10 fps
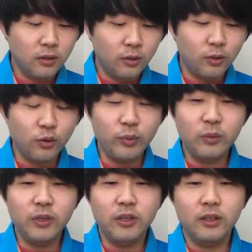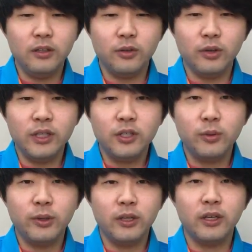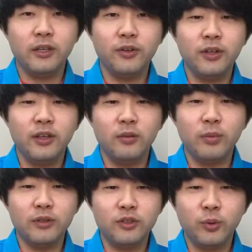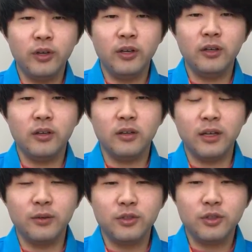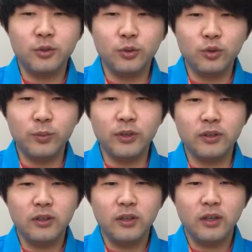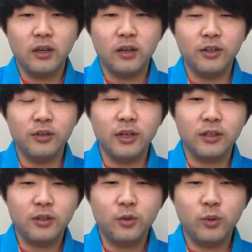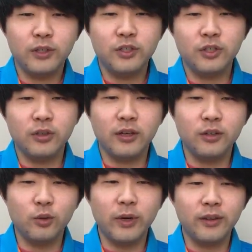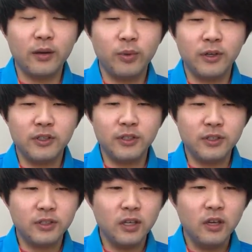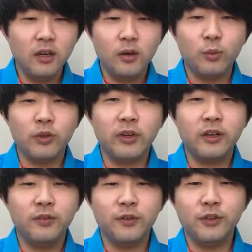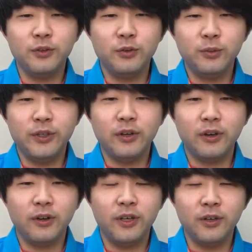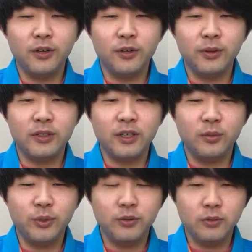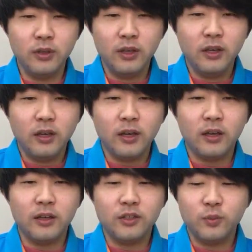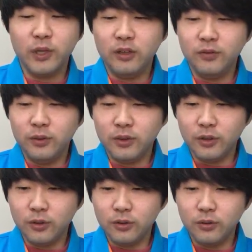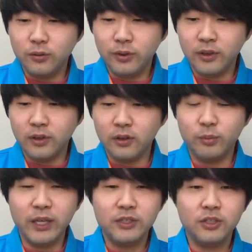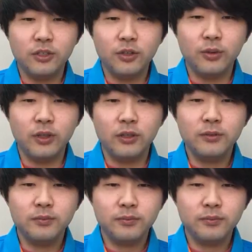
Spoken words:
or maybe you're in Korea and you're thinking about joining a language school, but you're not quite sure how to go about that process. Well, lucky for you, we are here in Korea to help you. As many of you know, we are based in Korea,